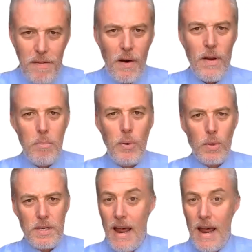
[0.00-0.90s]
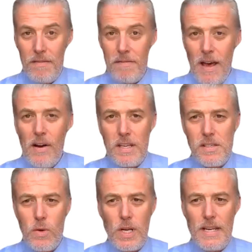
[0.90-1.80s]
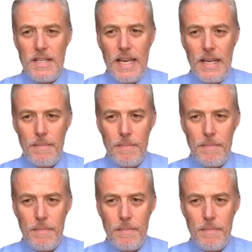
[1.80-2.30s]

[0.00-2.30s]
very important and very social indeed.